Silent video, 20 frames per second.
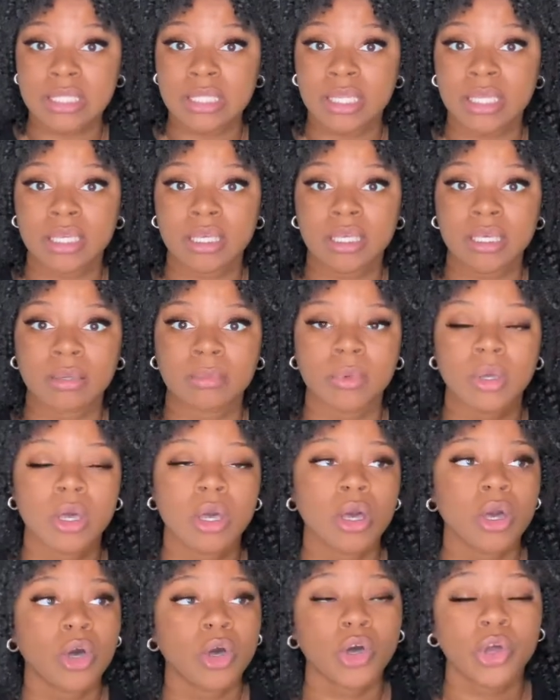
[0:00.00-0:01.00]
them
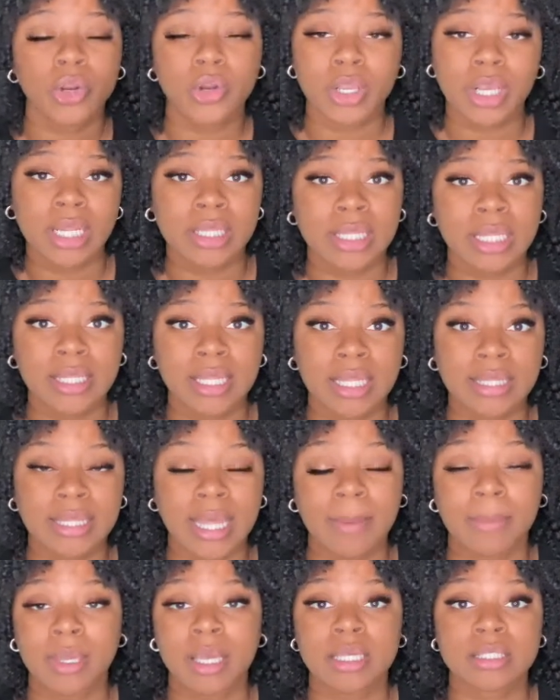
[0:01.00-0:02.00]
or anything like
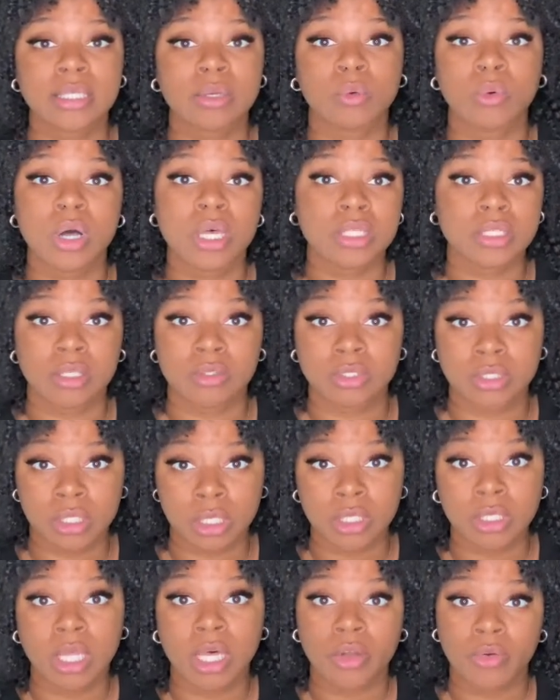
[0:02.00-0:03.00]
that, because it was
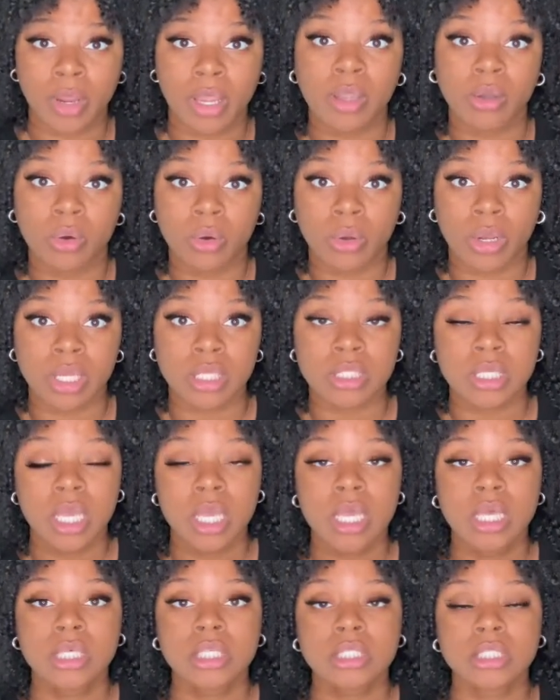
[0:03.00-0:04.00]
still a great course.
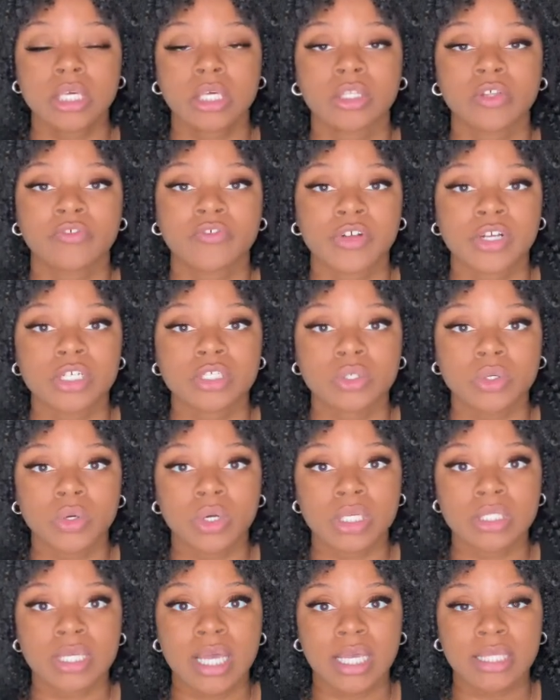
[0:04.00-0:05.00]
So the first
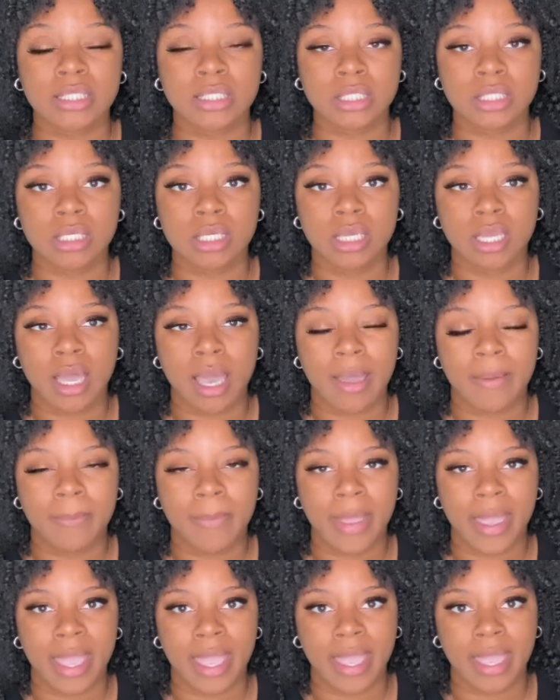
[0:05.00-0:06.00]
course I took, I
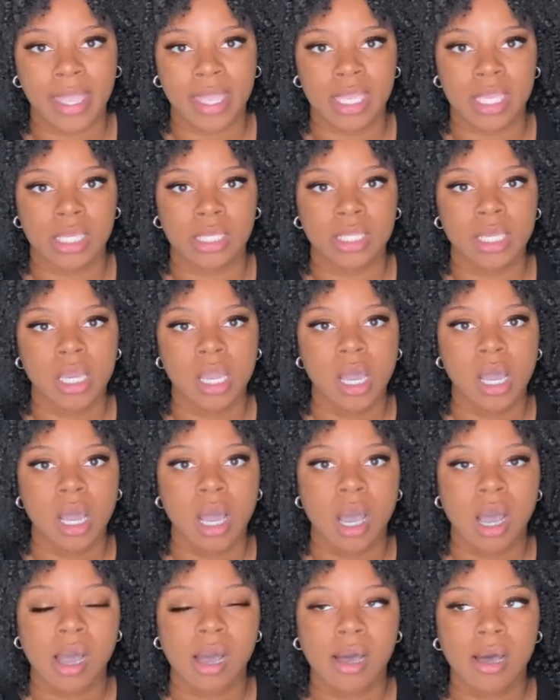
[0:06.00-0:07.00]
paid,
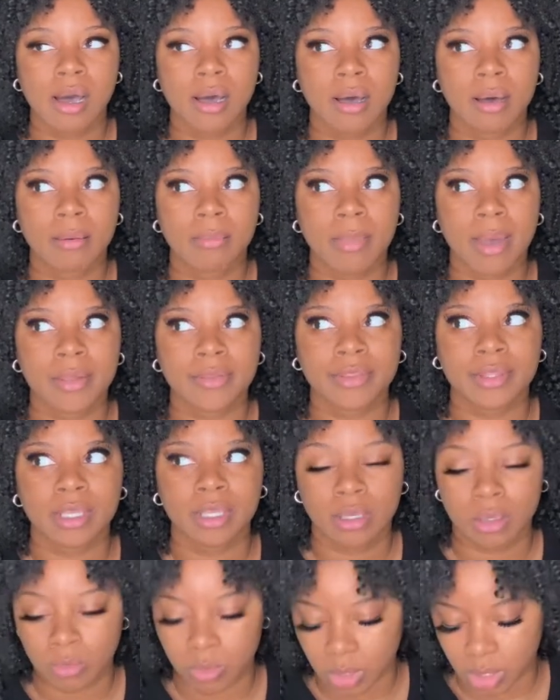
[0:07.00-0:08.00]
I
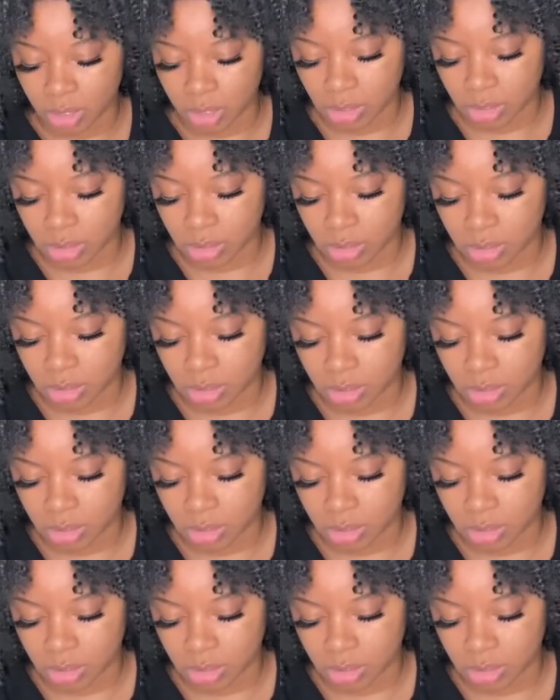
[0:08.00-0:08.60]
think it was